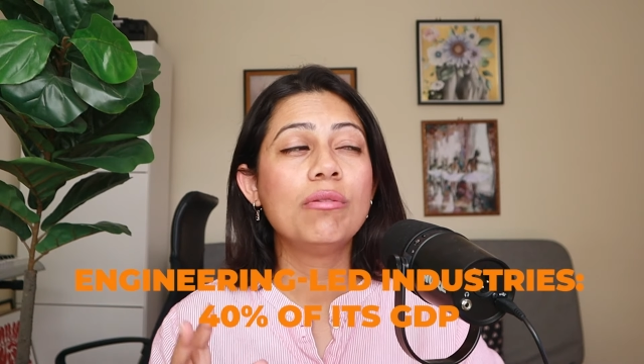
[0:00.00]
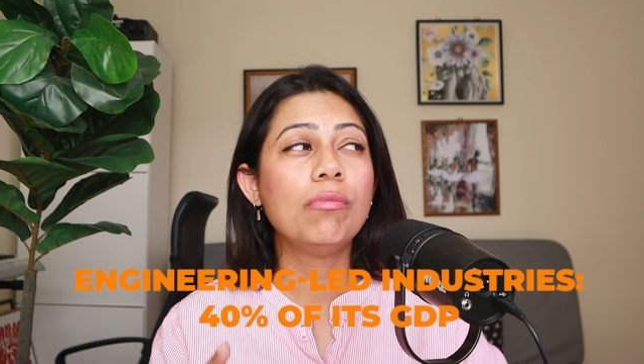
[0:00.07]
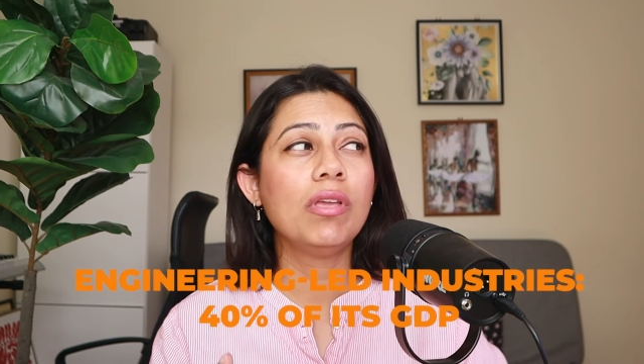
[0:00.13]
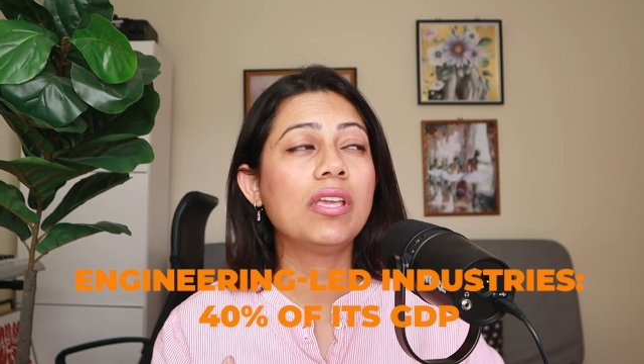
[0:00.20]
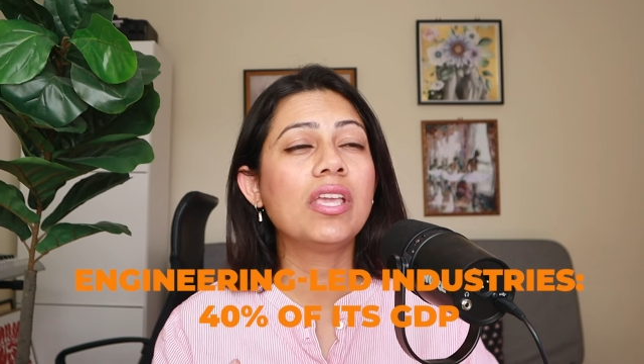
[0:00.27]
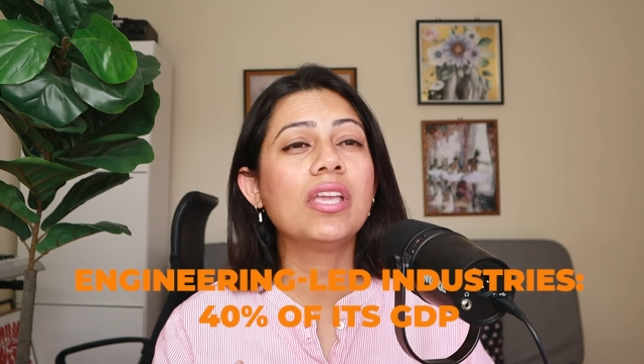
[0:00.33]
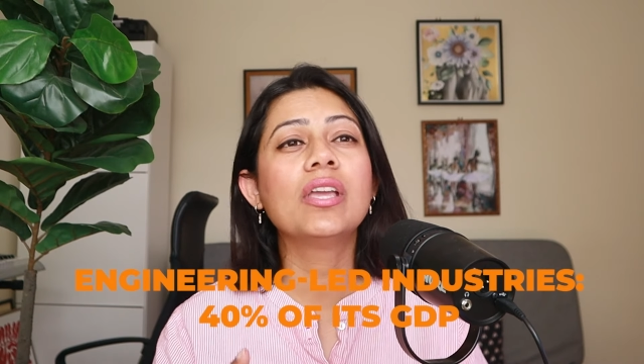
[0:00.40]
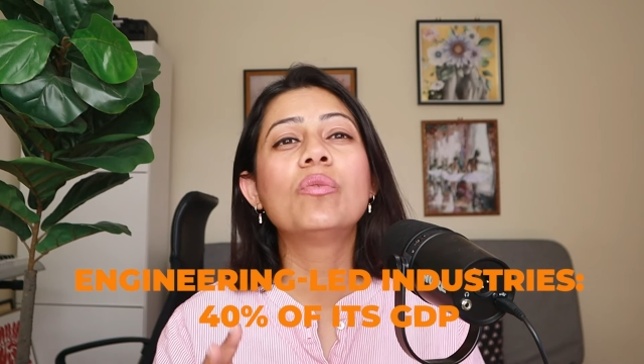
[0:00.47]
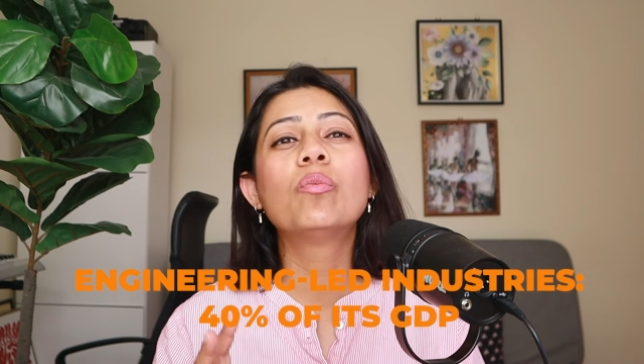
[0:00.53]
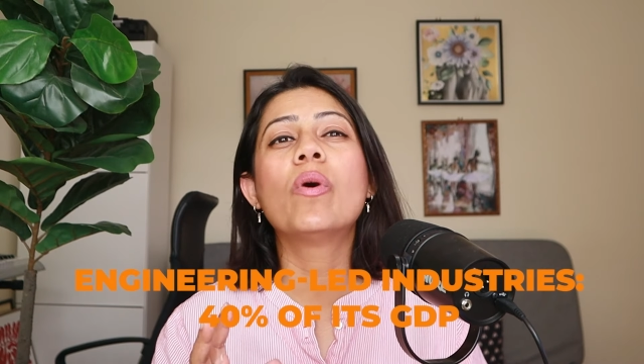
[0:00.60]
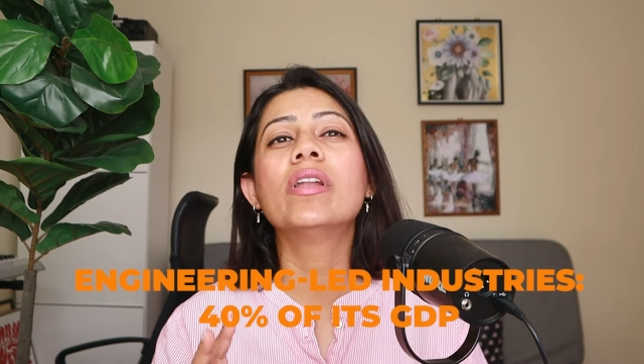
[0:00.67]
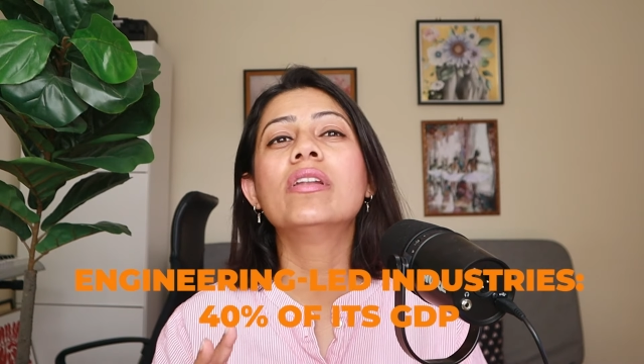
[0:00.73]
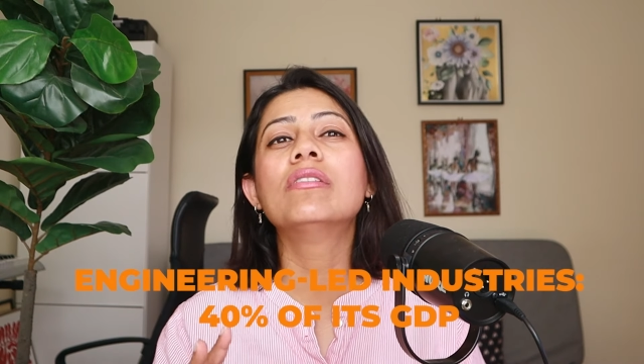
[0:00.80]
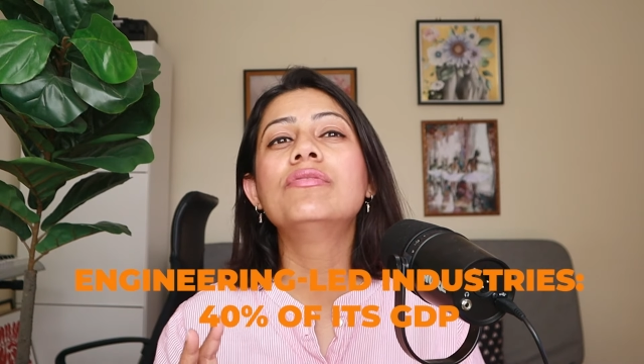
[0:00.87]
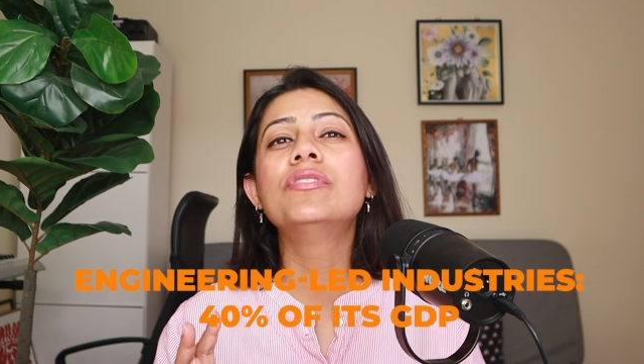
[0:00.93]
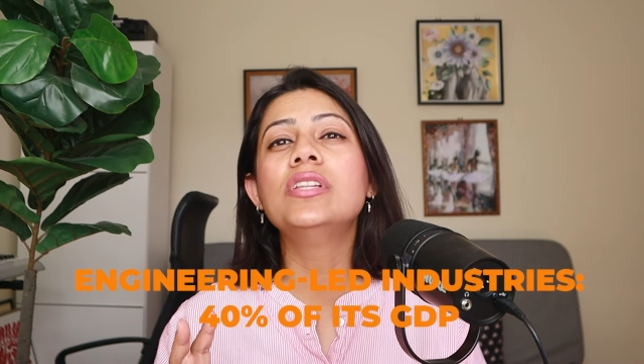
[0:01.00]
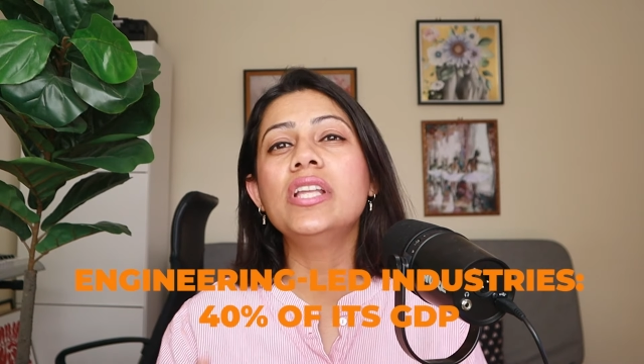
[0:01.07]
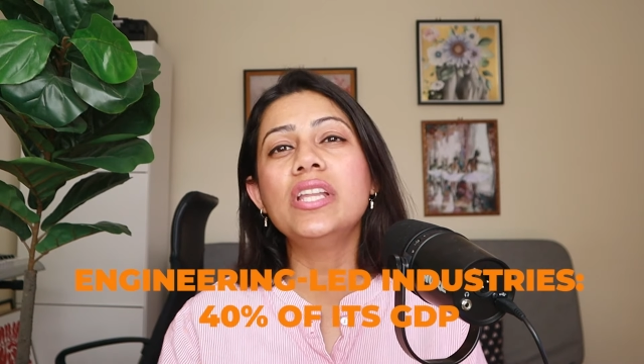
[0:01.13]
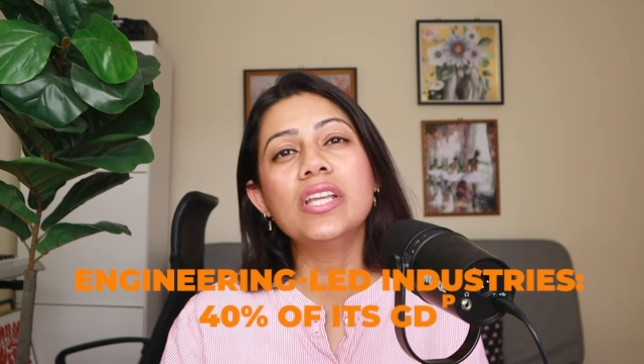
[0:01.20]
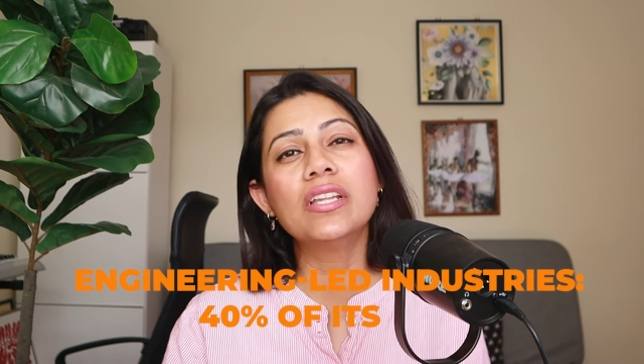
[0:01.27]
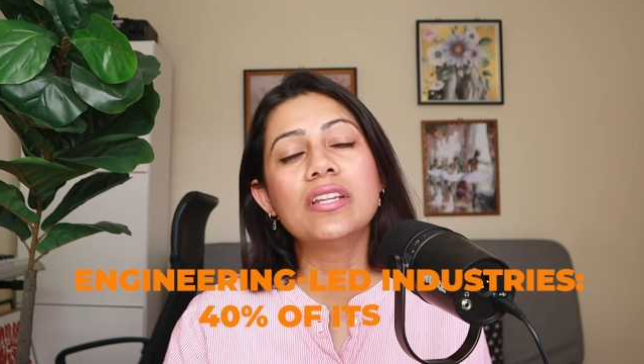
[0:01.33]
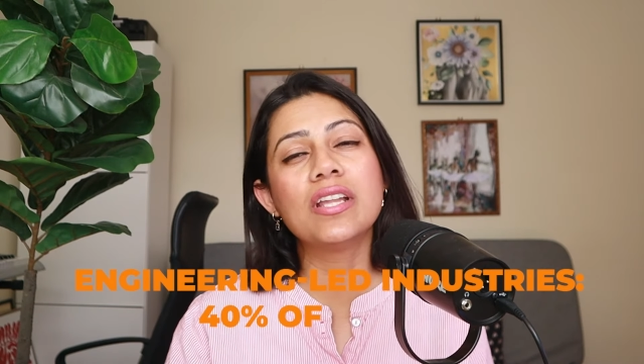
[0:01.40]
making it one of the
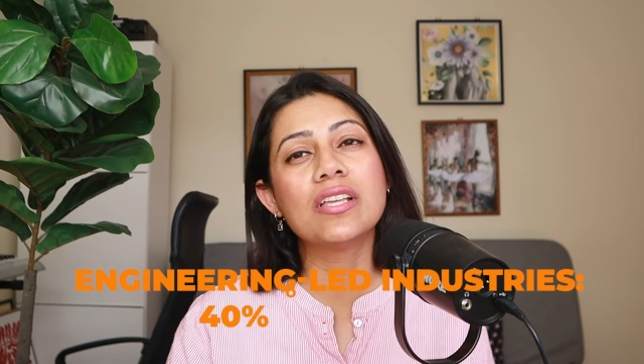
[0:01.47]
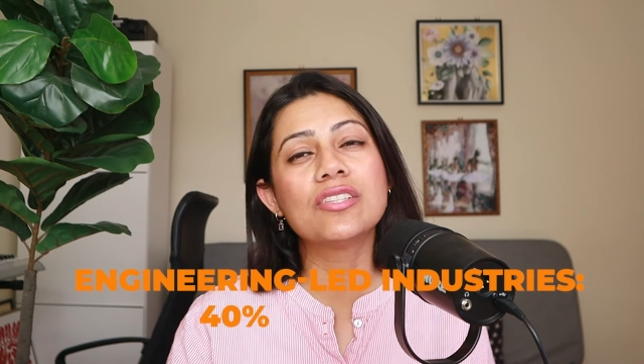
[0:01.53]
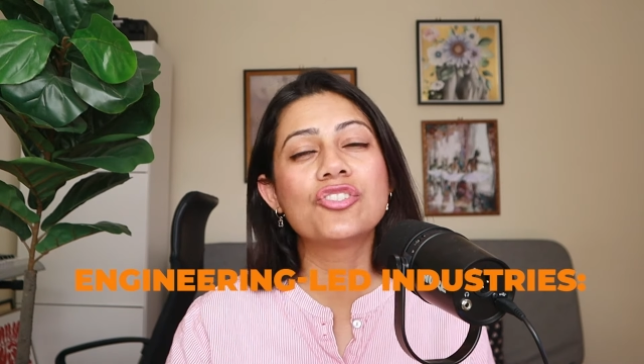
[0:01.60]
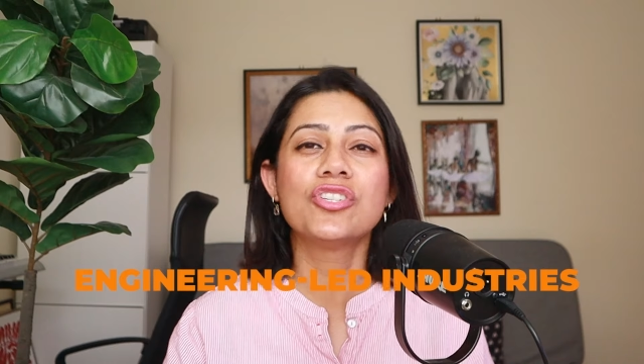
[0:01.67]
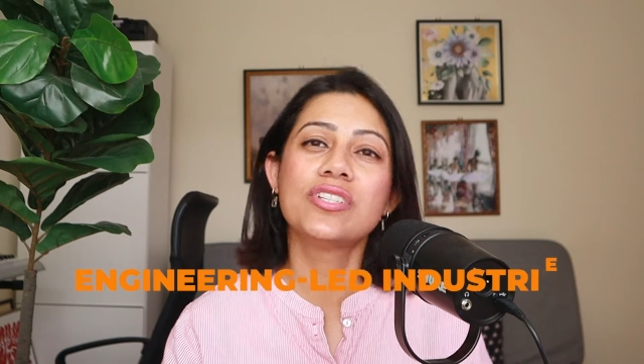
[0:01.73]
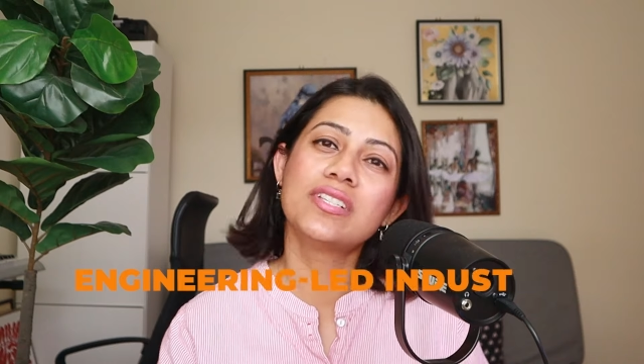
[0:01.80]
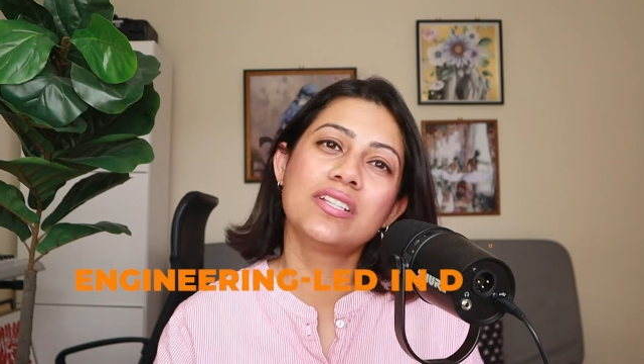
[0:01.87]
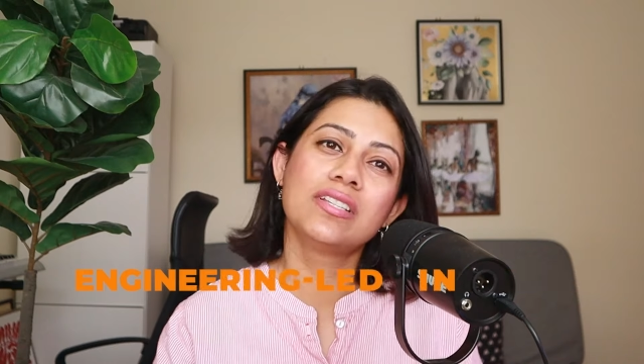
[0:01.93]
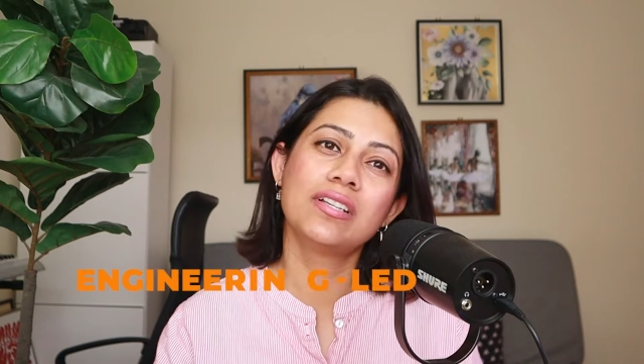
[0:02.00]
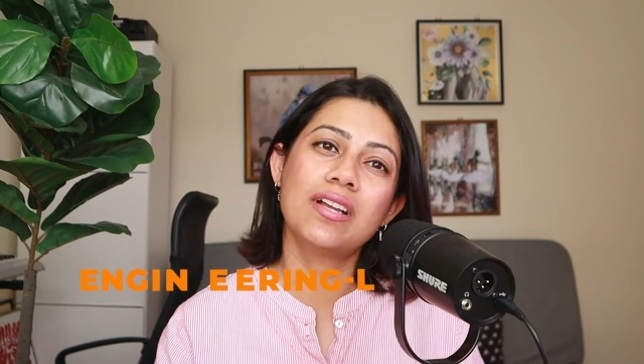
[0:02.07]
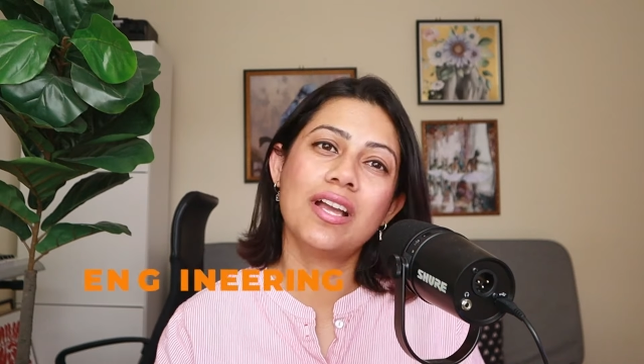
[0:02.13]
leading industries in the